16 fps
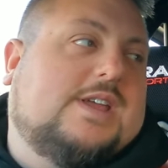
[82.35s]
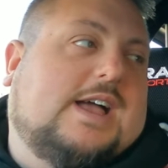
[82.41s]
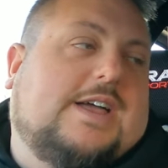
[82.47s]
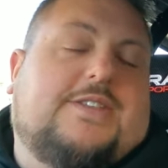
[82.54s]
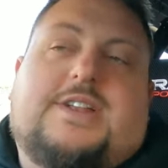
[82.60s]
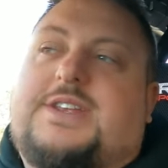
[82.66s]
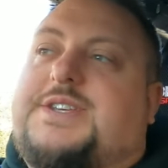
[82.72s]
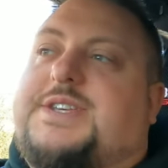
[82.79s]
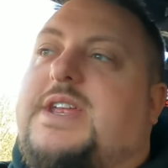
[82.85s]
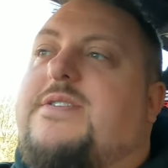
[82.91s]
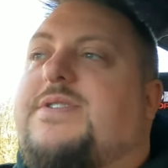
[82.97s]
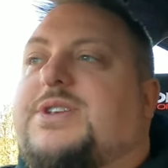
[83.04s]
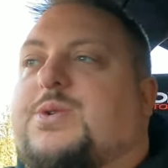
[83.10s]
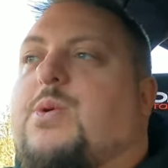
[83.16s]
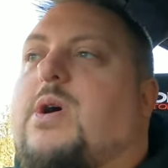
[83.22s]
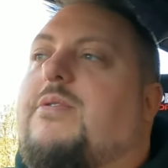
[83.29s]
I think the
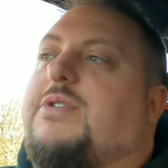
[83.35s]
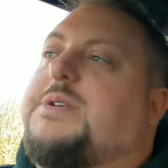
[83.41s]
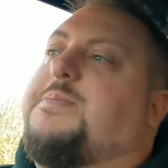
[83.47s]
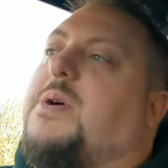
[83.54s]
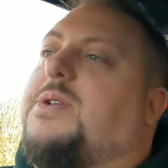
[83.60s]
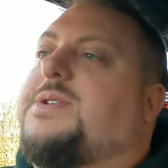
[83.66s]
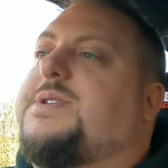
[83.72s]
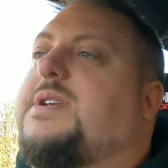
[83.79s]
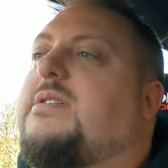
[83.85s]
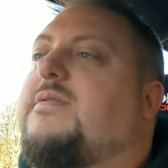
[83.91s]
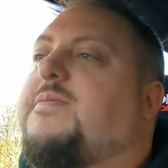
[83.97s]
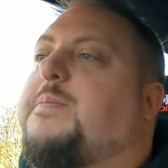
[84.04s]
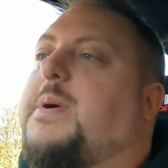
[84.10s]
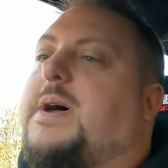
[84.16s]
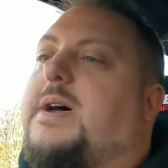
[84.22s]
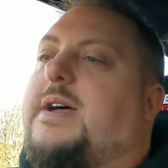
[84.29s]
steering's quite responsive,
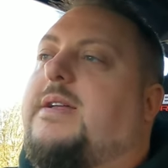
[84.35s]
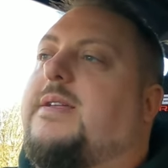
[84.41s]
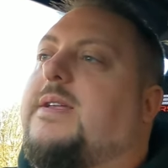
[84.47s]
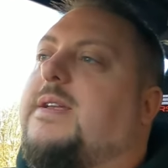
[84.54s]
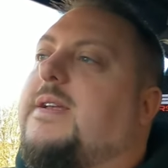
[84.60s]
but